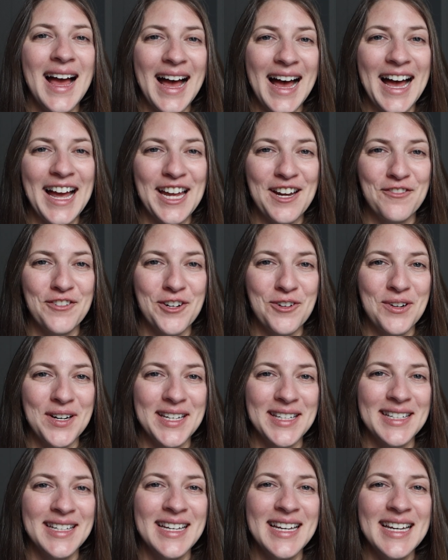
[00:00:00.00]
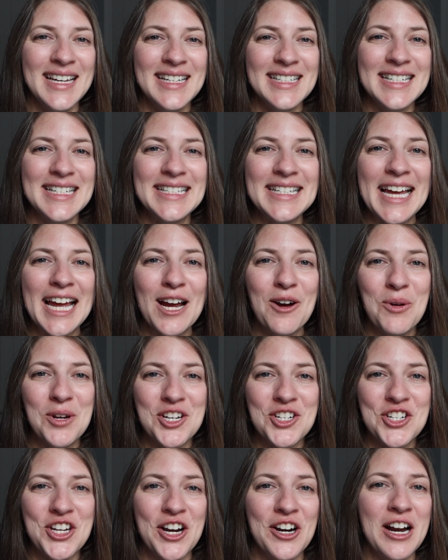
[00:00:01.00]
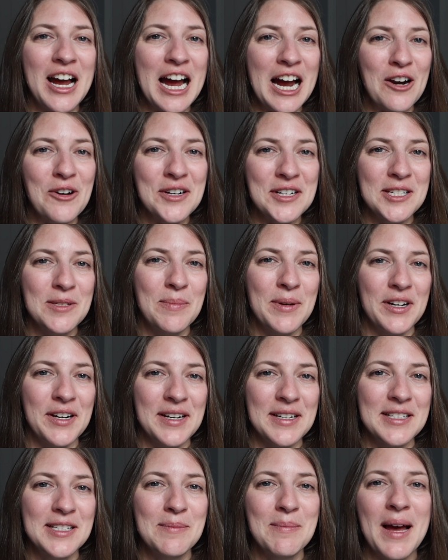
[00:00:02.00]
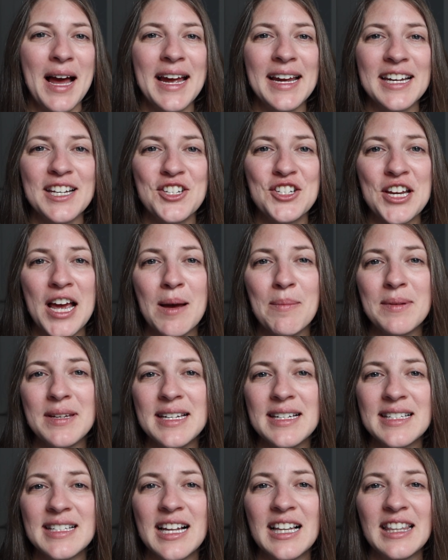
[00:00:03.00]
Hi everyone! Today I want to share our experience buying a Japanese